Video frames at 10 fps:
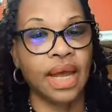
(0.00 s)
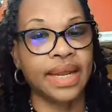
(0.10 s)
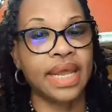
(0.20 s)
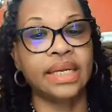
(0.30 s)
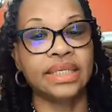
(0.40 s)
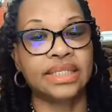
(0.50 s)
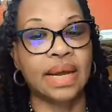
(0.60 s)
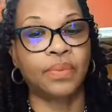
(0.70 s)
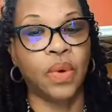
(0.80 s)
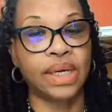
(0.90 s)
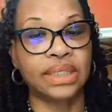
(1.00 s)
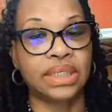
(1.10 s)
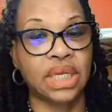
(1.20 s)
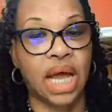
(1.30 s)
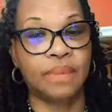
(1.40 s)
at the end of the step,
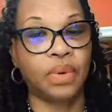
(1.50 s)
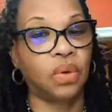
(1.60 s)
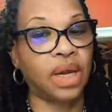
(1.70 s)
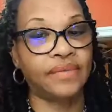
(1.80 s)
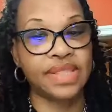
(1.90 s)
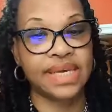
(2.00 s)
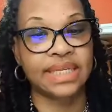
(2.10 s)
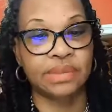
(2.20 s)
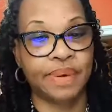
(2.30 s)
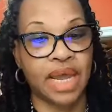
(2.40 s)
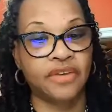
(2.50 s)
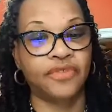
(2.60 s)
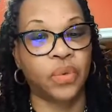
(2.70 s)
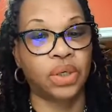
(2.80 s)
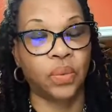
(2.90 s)
once everything is paid
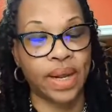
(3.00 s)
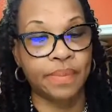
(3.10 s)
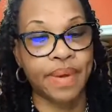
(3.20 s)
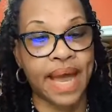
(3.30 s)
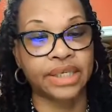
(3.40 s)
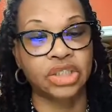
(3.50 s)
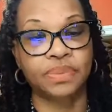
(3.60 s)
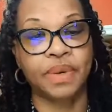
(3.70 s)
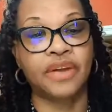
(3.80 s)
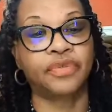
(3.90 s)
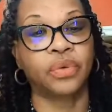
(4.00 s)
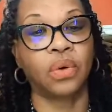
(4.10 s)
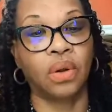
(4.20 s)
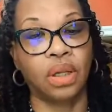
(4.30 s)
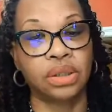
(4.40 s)
for, the wedding package is paid for,
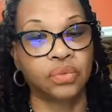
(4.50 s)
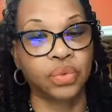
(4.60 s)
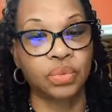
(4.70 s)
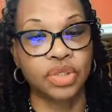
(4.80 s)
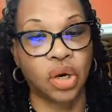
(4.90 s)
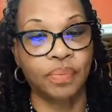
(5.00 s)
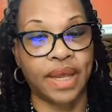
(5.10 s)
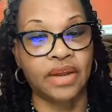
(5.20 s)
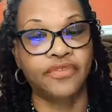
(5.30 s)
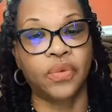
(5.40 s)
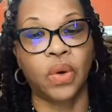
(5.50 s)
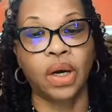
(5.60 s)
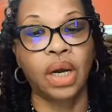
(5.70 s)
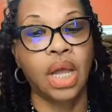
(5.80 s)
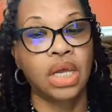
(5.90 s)
all the rooms are paid
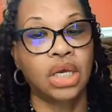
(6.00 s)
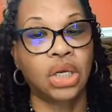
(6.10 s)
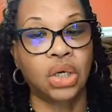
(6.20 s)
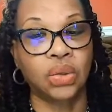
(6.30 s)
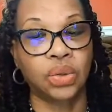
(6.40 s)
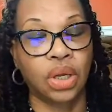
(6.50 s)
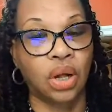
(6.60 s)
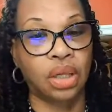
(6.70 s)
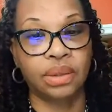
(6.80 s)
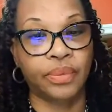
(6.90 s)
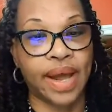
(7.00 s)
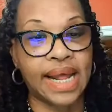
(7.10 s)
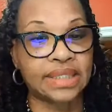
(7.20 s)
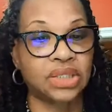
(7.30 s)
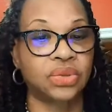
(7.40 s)
for, all the
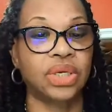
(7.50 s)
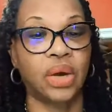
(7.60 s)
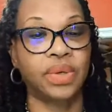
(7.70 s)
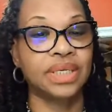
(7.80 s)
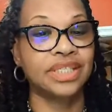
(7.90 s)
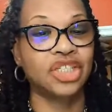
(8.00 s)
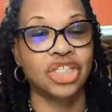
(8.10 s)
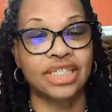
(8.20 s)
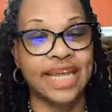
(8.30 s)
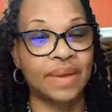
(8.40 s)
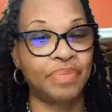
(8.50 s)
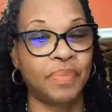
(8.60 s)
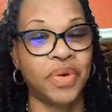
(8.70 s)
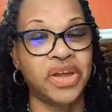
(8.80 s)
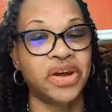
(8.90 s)
bride has to do now is just get
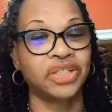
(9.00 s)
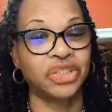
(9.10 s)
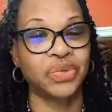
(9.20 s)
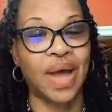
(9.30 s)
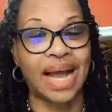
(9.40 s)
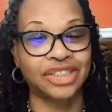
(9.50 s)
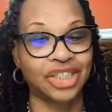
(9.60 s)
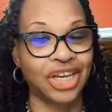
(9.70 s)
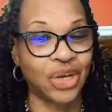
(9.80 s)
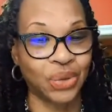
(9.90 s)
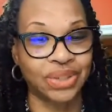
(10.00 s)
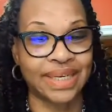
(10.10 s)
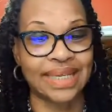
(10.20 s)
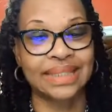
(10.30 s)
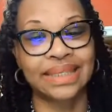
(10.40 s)
prepared to actually go to
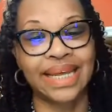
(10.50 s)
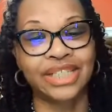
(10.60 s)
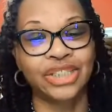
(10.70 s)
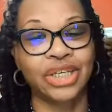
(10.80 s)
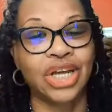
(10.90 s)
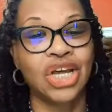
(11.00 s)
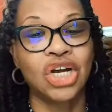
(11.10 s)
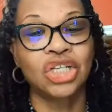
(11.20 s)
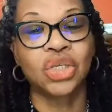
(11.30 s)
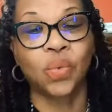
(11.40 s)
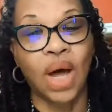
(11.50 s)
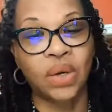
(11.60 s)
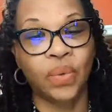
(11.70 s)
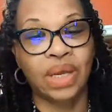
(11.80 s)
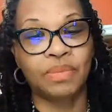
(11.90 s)
destination. So
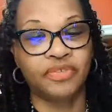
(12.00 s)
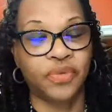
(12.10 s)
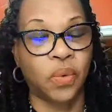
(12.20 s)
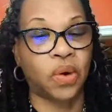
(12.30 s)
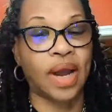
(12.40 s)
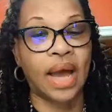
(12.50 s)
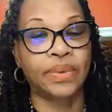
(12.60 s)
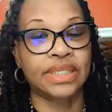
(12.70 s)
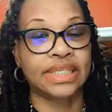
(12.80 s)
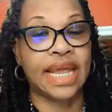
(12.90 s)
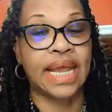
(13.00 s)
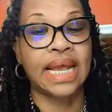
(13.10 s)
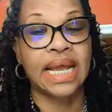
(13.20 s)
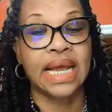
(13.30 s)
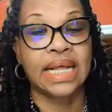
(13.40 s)
1 week before, I would
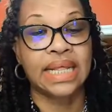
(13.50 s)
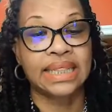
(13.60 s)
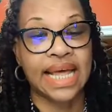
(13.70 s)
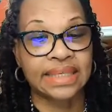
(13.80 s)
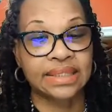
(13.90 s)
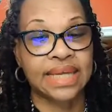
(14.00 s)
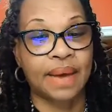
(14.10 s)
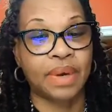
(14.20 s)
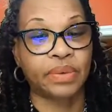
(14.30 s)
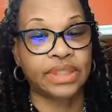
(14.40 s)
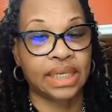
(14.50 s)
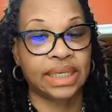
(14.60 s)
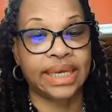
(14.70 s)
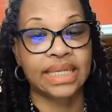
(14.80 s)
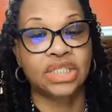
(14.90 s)
say, that's the time I would
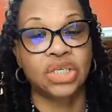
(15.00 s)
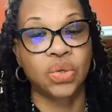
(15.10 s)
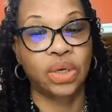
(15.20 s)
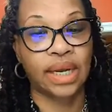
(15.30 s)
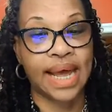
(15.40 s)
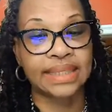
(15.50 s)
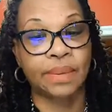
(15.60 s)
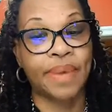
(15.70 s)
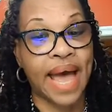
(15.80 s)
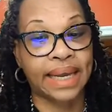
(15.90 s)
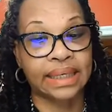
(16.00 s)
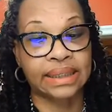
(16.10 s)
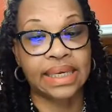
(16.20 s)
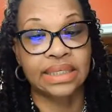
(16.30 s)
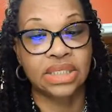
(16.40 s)
tell the guests to utilize a packing
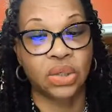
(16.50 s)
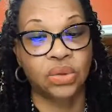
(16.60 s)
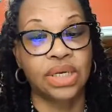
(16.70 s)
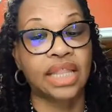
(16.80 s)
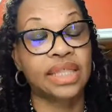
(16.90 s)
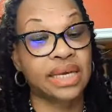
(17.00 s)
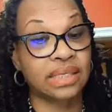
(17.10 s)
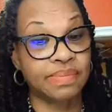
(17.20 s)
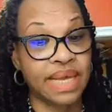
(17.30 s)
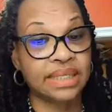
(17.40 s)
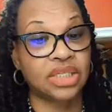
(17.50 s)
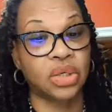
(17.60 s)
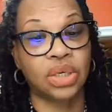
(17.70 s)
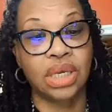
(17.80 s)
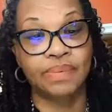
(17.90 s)
list so nothing is missed.
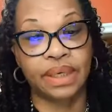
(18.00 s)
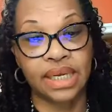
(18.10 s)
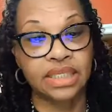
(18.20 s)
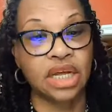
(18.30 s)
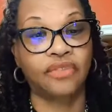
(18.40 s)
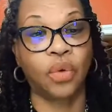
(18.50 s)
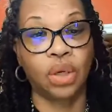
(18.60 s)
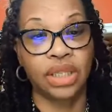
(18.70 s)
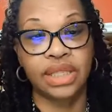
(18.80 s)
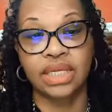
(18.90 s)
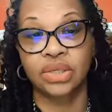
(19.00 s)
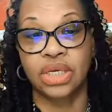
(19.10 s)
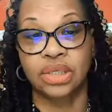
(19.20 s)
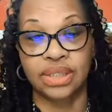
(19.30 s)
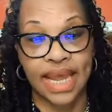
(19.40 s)
keep a list of all the things you
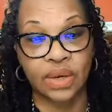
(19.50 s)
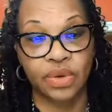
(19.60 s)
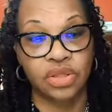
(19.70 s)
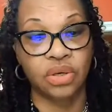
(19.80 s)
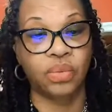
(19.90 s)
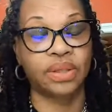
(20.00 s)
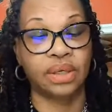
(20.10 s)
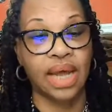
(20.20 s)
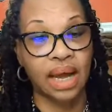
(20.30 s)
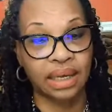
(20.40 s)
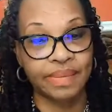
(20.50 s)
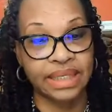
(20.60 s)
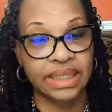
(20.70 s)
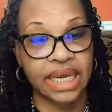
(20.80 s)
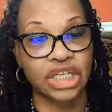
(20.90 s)
need to take with you, whether
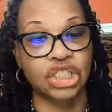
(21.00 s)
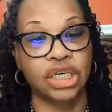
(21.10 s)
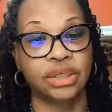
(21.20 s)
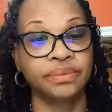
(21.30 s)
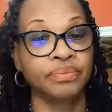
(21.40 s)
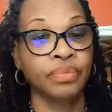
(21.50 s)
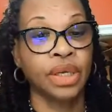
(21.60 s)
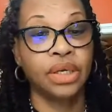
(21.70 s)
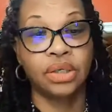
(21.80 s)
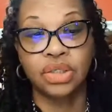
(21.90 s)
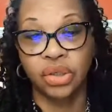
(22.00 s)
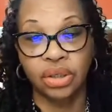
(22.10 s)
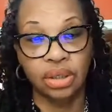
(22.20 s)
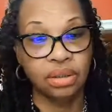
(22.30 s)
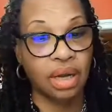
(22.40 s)
documentation,
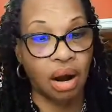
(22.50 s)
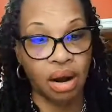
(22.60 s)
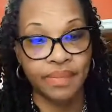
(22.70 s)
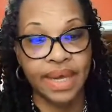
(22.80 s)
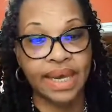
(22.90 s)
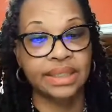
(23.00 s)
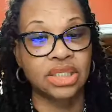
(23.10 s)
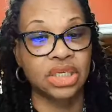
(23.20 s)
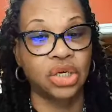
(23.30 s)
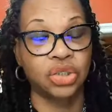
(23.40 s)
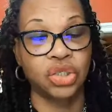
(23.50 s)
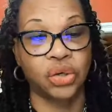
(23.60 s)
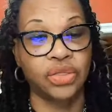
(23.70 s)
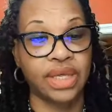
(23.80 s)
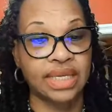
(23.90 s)
certain garments,
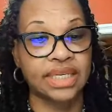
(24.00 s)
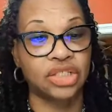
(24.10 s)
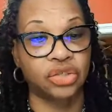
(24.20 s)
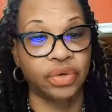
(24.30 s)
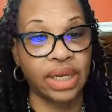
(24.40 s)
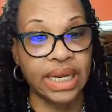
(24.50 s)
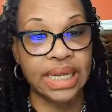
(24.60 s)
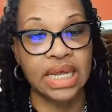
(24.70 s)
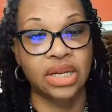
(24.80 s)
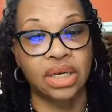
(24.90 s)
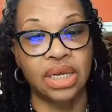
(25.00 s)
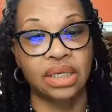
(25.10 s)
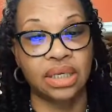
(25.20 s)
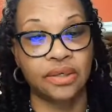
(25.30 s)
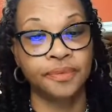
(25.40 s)
certain things that you really need. You
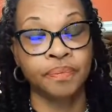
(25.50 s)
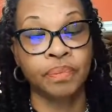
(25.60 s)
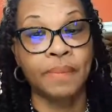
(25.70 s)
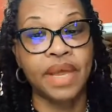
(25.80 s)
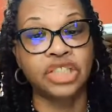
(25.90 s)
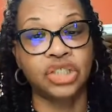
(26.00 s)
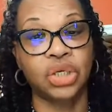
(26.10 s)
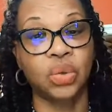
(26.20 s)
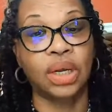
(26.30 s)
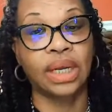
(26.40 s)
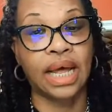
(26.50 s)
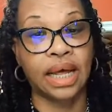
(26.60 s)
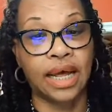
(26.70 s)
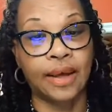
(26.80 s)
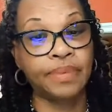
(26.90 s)
need to make sure you do
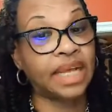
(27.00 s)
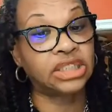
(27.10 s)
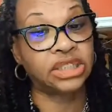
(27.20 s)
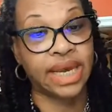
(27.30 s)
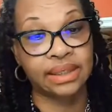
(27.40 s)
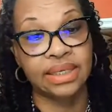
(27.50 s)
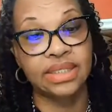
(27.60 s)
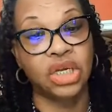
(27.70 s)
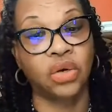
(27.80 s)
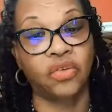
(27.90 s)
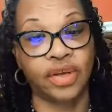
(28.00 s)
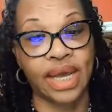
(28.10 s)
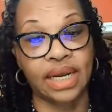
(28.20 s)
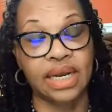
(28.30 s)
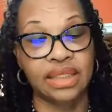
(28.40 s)
a checklist so you don't
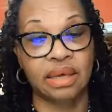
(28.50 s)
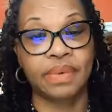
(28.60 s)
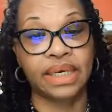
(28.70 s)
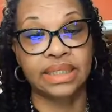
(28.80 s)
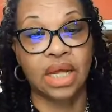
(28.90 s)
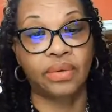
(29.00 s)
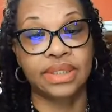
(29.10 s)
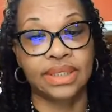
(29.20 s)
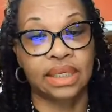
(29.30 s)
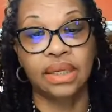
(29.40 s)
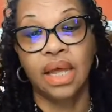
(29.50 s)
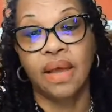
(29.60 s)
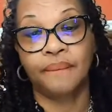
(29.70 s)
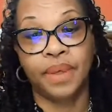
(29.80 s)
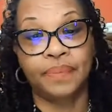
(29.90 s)
forget anything, because I always tell
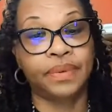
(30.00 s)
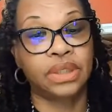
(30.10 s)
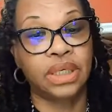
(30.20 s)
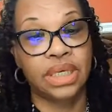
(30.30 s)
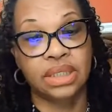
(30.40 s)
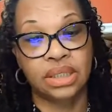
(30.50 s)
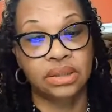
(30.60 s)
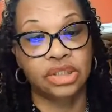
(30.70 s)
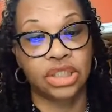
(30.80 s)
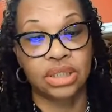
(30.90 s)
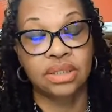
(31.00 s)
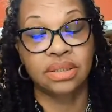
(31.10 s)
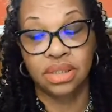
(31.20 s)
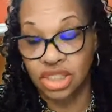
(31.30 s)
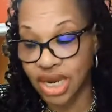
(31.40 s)
people you need to just
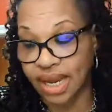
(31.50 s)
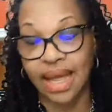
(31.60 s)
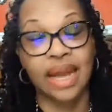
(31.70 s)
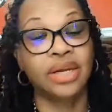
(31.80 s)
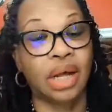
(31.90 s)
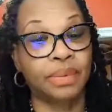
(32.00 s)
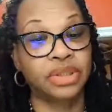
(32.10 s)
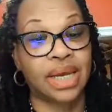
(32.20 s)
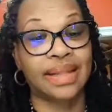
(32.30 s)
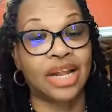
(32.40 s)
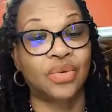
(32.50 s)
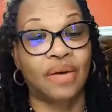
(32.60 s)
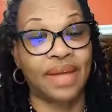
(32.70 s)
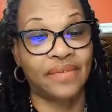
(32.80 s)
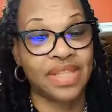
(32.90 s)
check and double check that you
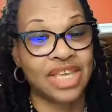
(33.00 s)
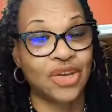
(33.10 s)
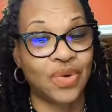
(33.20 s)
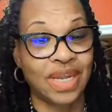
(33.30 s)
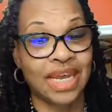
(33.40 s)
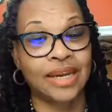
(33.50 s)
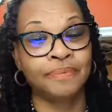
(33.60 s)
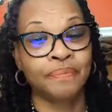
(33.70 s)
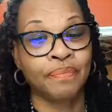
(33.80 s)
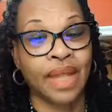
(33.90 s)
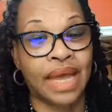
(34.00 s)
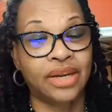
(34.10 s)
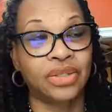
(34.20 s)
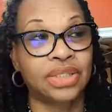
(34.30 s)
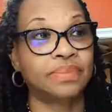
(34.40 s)
have everything you need.
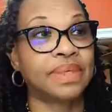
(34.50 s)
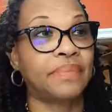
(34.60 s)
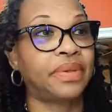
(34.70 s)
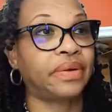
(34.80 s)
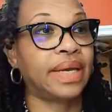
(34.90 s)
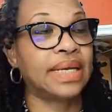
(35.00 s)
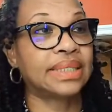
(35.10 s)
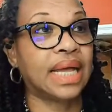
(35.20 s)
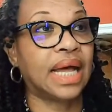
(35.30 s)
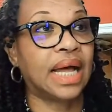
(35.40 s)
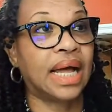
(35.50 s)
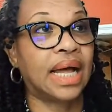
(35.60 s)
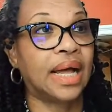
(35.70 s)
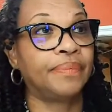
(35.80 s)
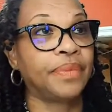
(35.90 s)
And, sometimes there is
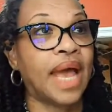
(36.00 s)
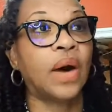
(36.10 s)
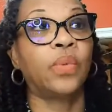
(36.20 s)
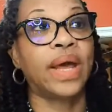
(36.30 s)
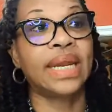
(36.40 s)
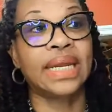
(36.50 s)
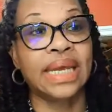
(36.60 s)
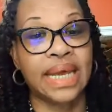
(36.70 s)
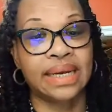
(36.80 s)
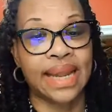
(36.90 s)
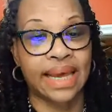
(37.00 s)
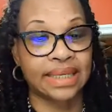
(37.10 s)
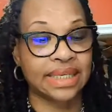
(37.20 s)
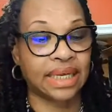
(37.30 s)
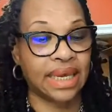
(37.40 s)
a wedding kit, like
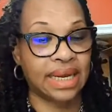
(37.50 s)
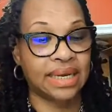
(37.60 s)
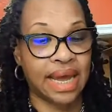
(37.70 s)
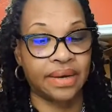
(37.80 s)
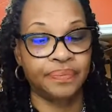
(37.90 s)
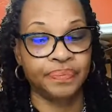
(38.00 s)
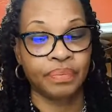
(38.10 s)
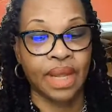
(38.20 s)
it's a kit that